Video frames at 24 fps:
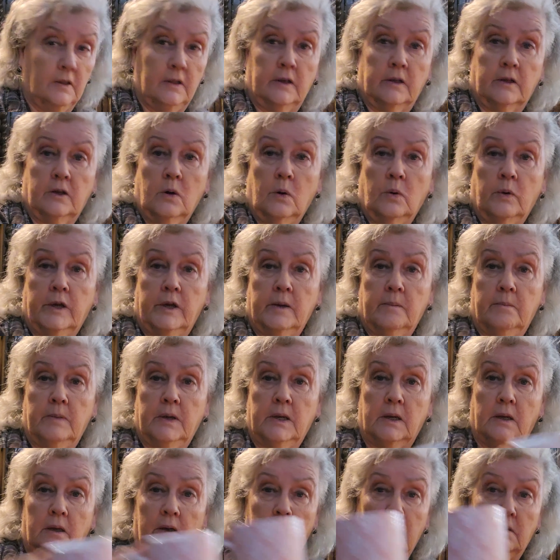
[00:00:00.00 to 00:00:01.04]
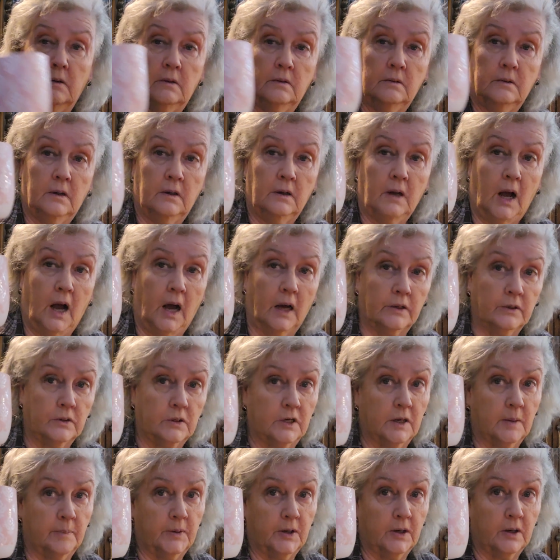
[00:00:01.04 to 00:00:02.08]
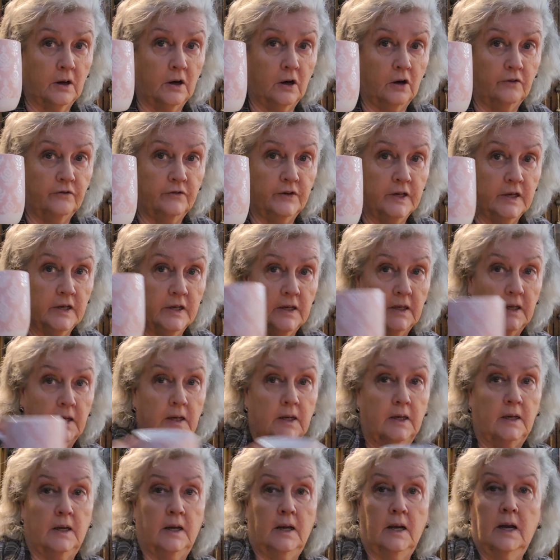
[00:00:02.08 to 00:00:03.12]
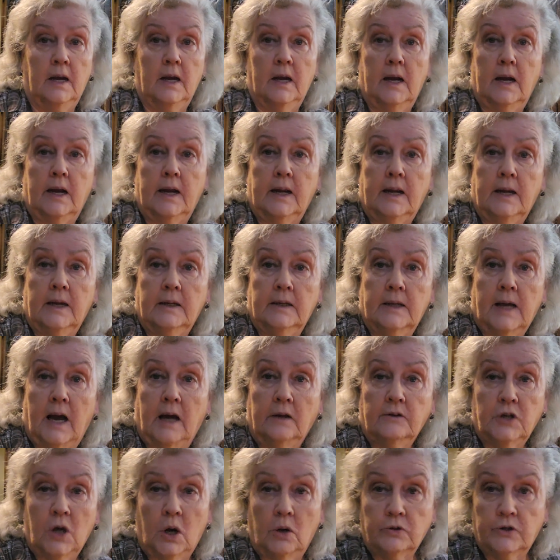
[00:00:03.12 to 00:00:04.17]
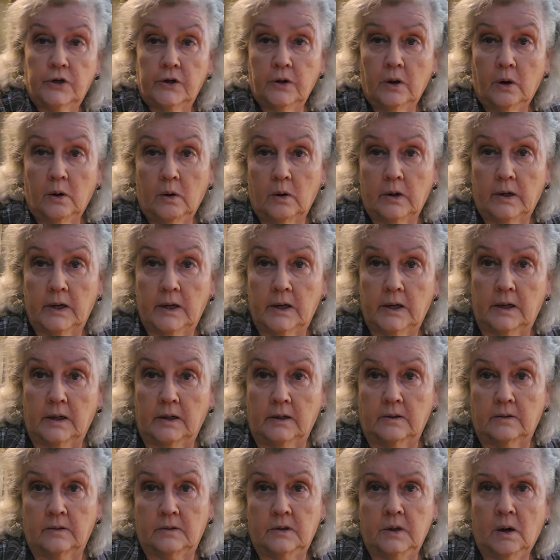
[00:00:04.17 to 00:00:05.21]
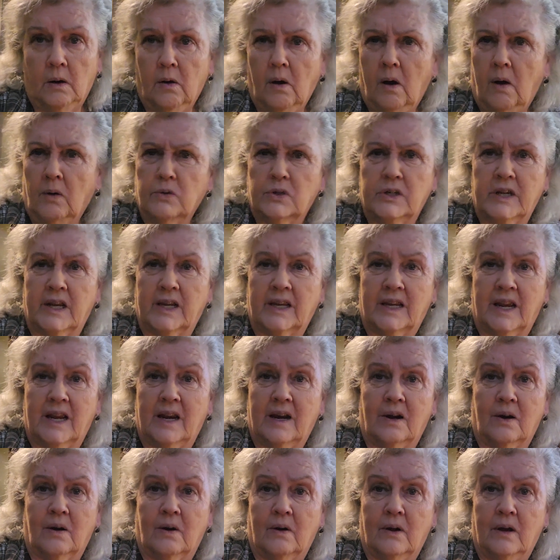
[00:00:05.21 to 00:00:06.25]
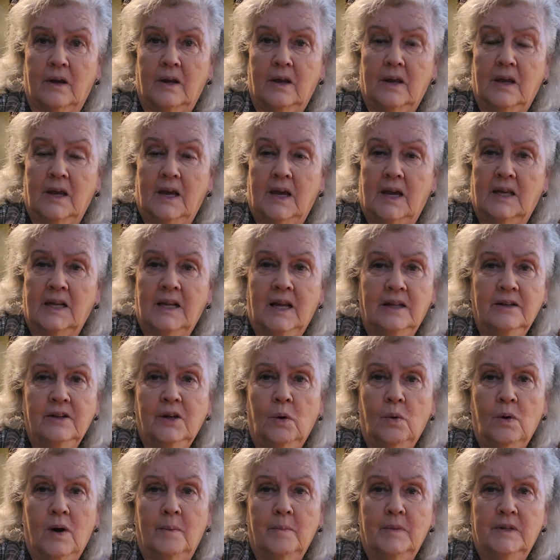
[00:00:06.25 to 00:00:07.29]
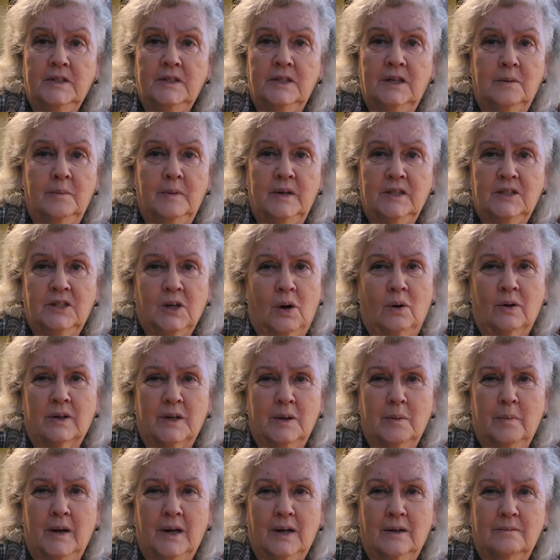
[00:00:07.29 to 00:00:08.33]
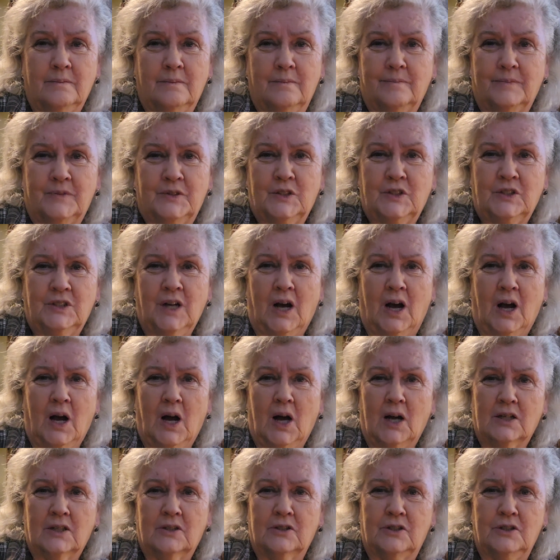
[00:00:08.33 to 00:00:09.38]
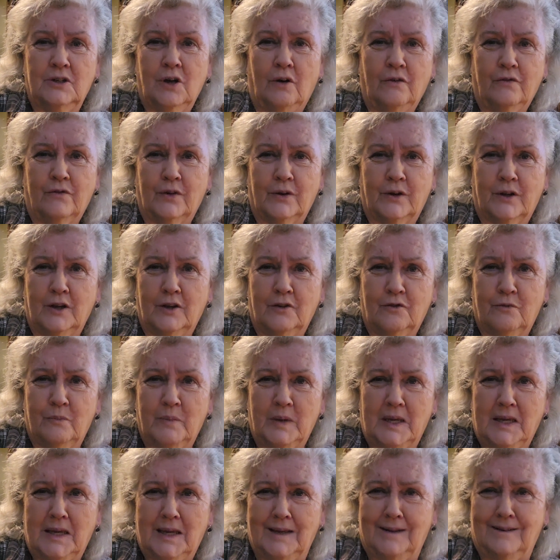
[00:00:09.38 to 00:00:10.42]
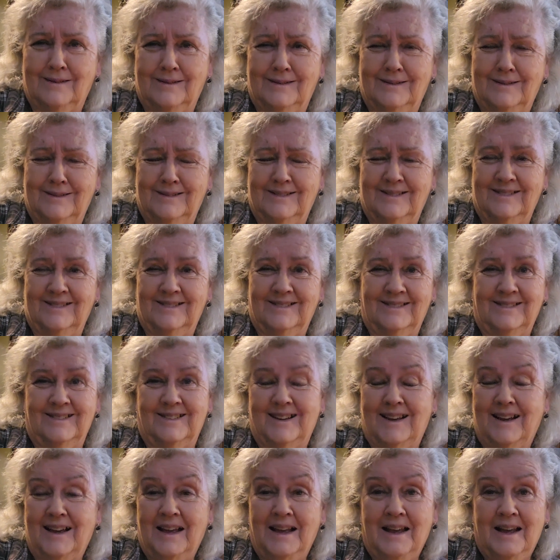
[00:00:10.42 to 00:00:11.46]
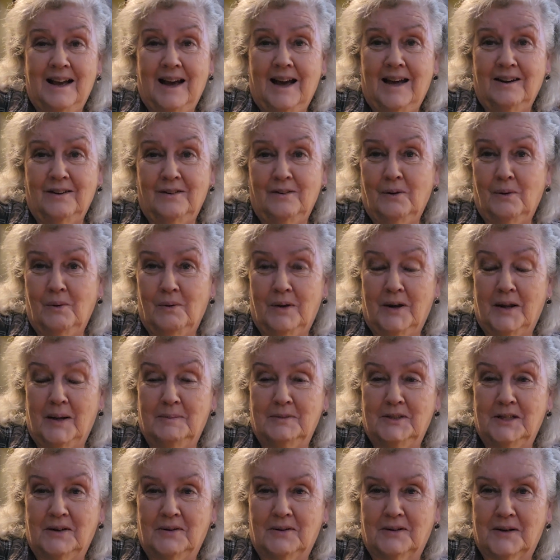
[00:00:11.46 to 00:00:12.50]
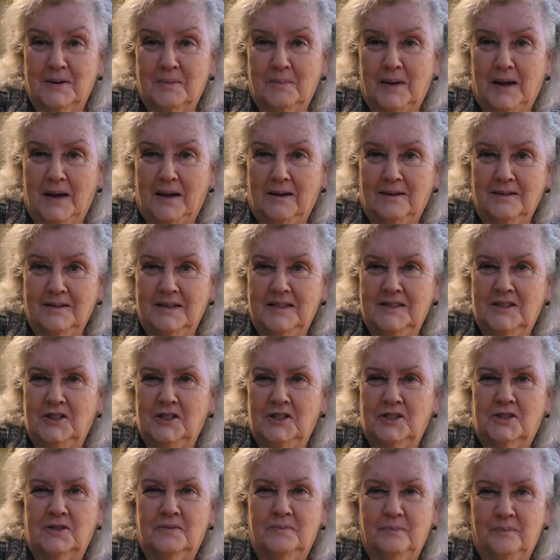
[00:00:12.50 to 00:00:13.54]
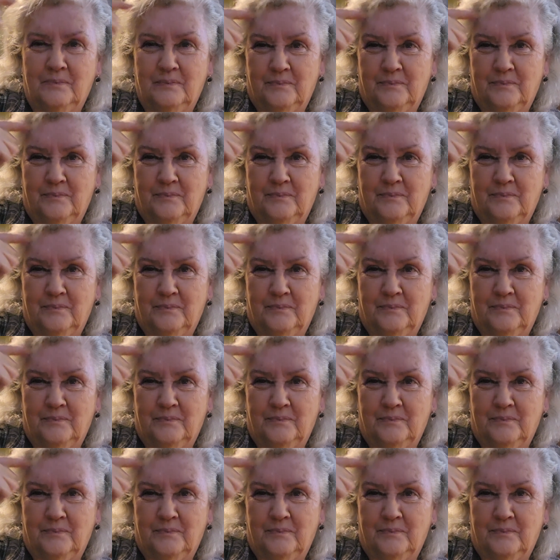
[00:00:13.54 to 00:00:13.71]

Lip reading: and go get me a hotter cup of coffee. And I'll talk to y'all again. Y'all all take care. And I know I'm a dummy talking about stocks. Y'all forgive me. I don't know what I'm talking about. It's just